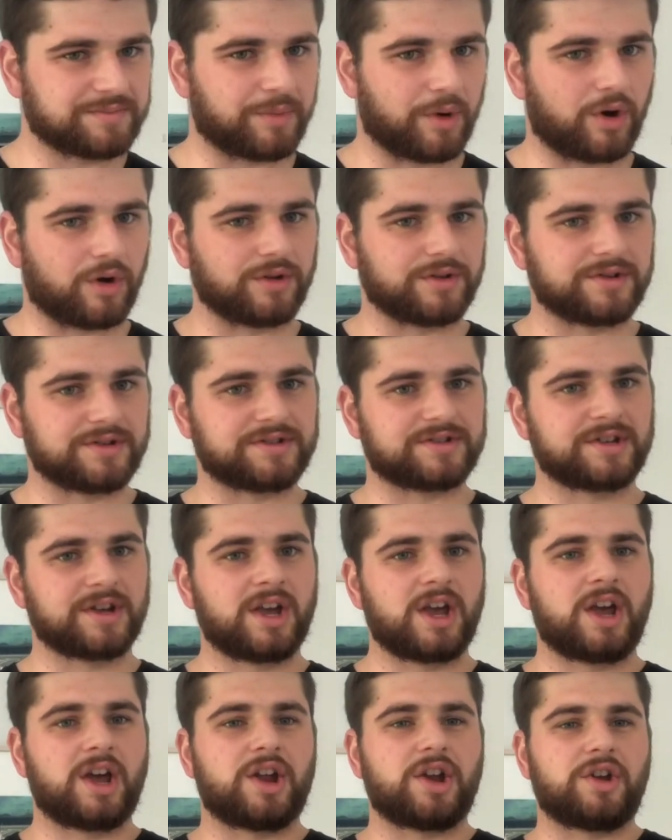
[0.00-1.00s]
bonds
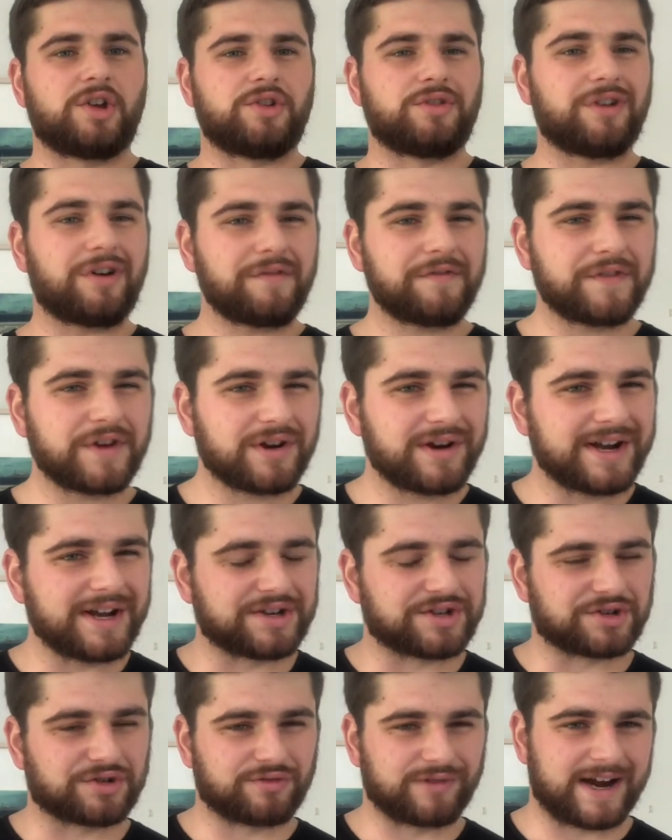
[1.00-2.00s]
not very
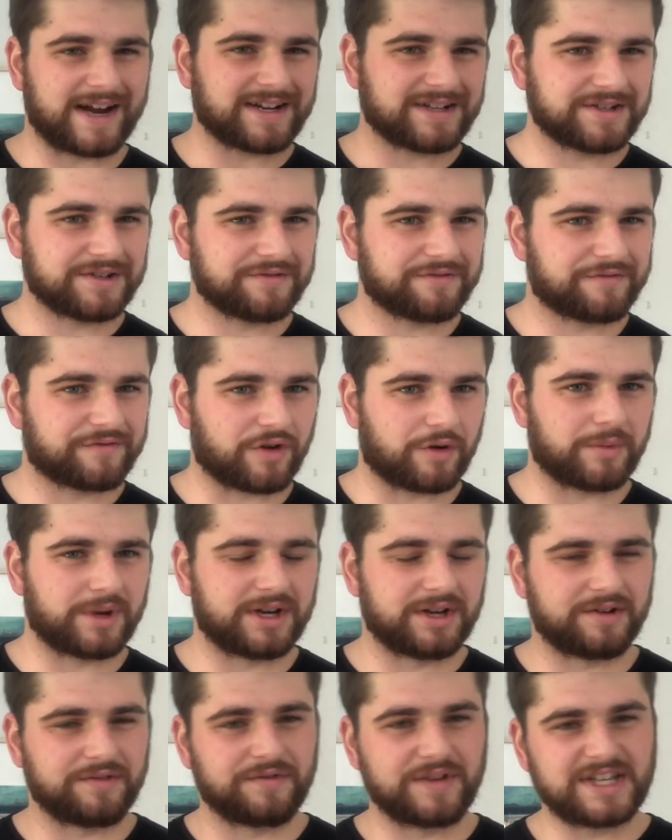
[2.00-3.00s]
attractive from
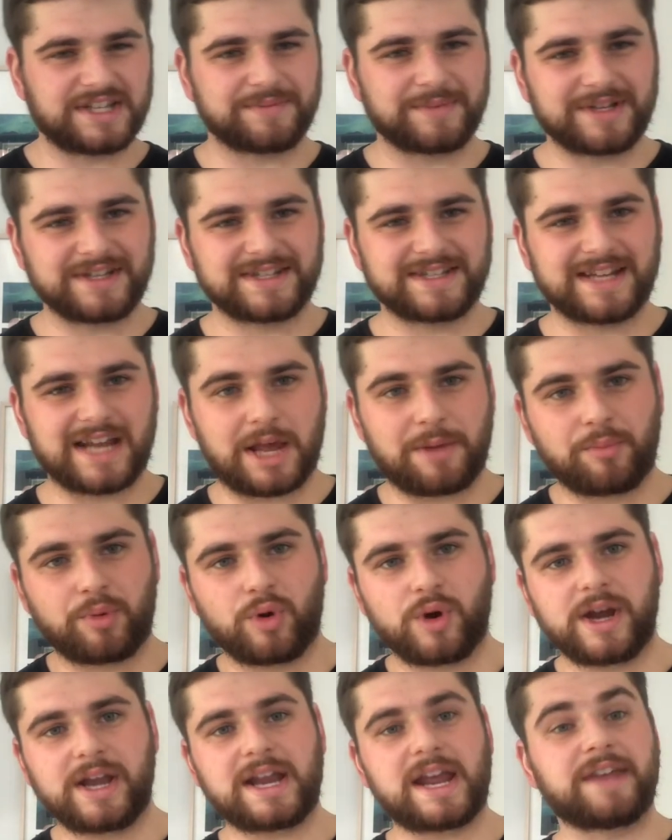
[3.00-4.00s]
an investment
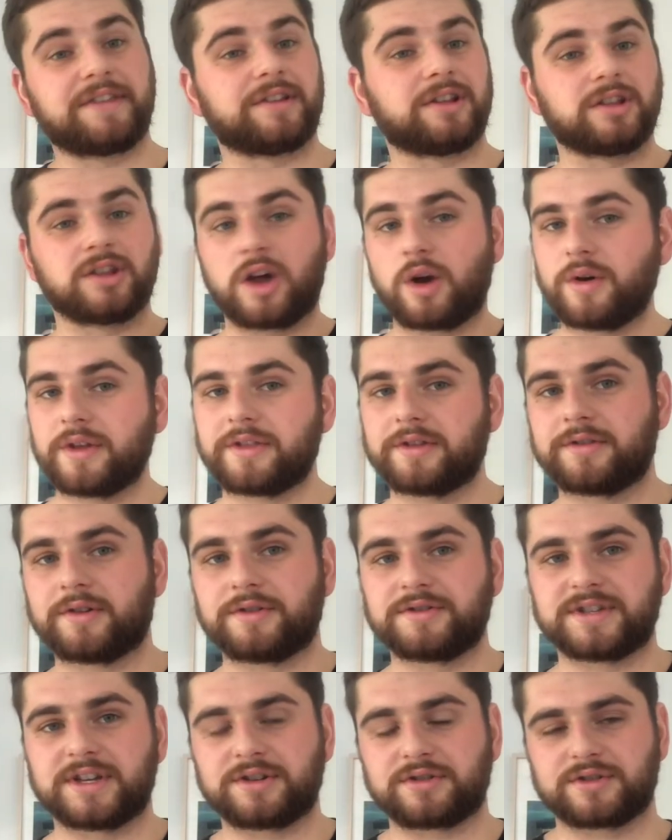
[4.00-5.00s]
standpoint. And the lower that
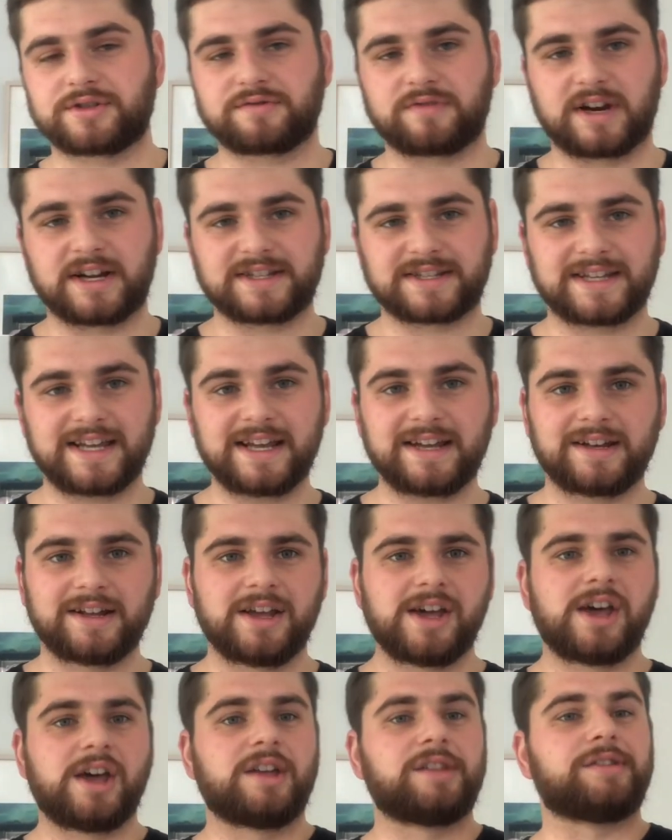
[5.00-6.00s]
those interest rates get,
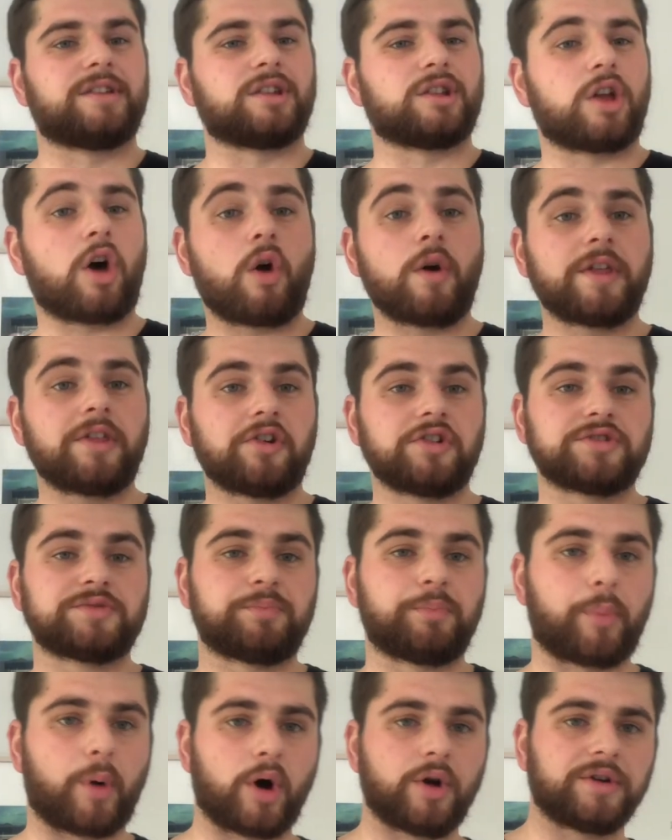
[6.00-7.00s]
the lower those
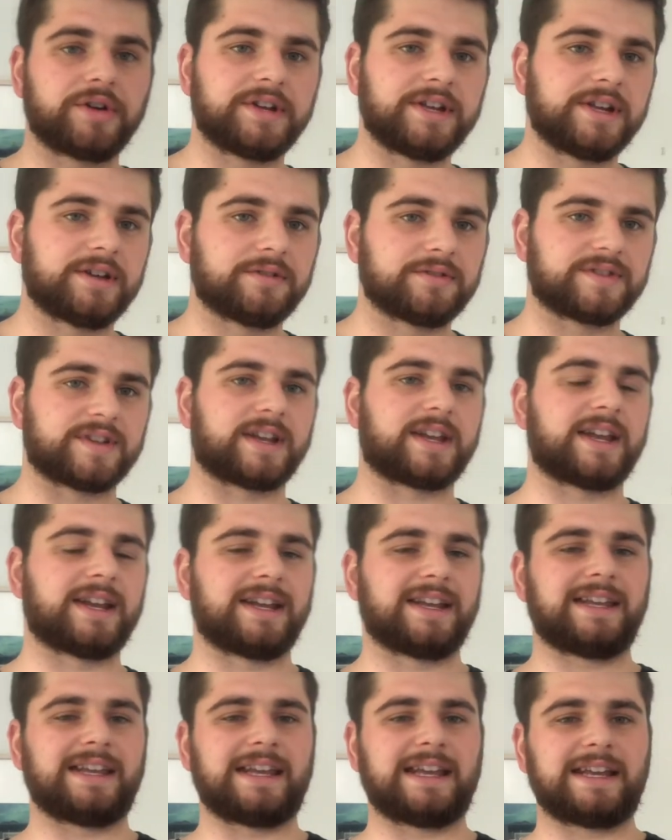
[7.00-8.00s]
bond yields are
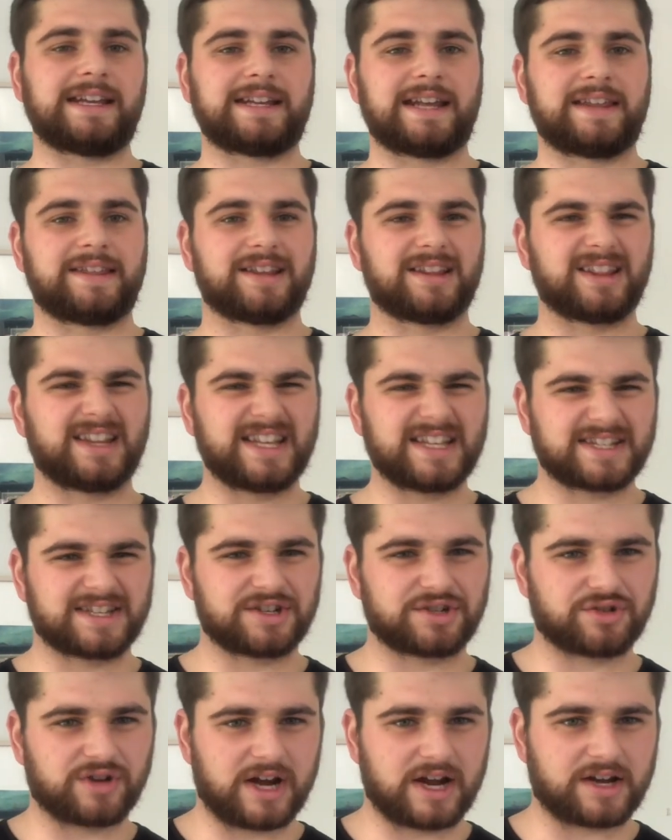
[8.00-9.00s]
gonna get and the less
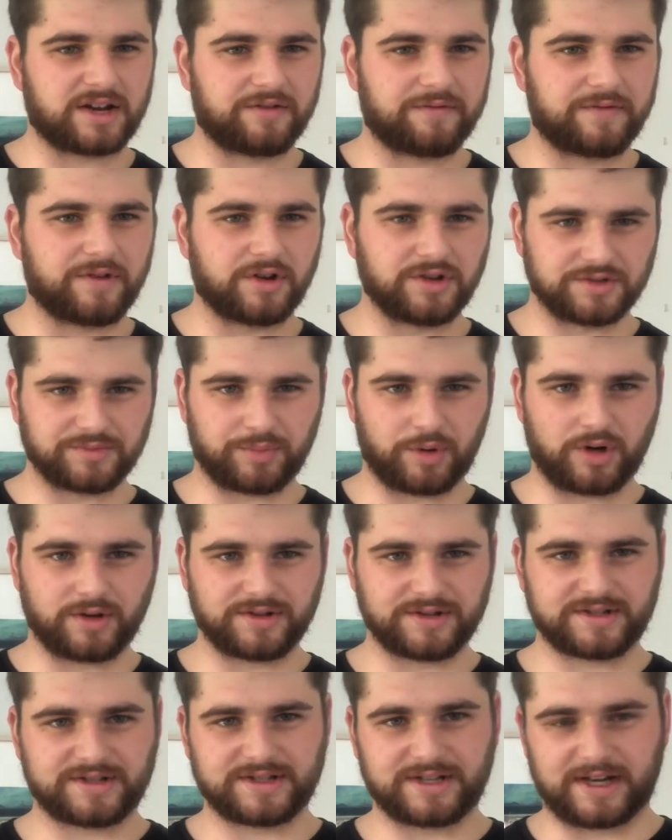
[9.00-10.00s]
attractive those
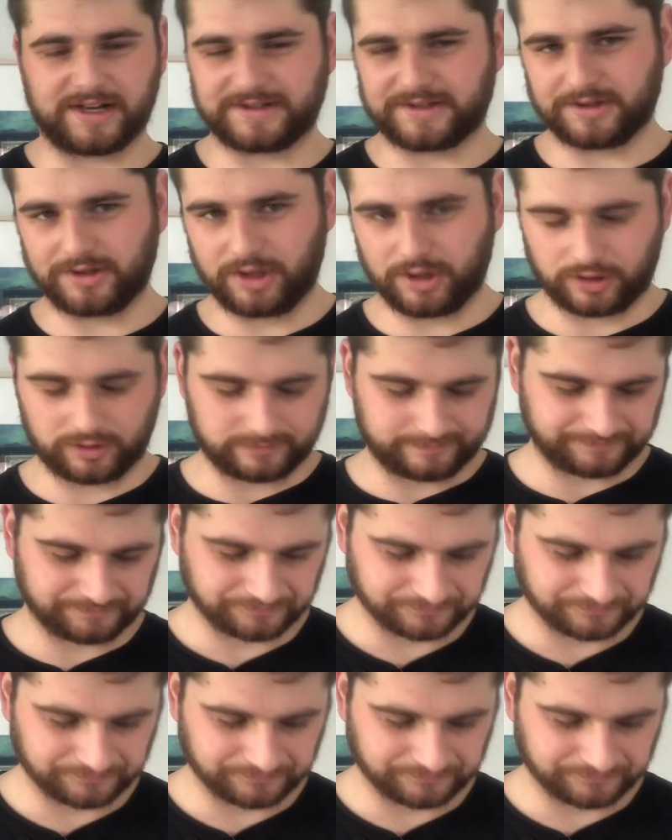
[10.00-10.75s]
bonds start to look.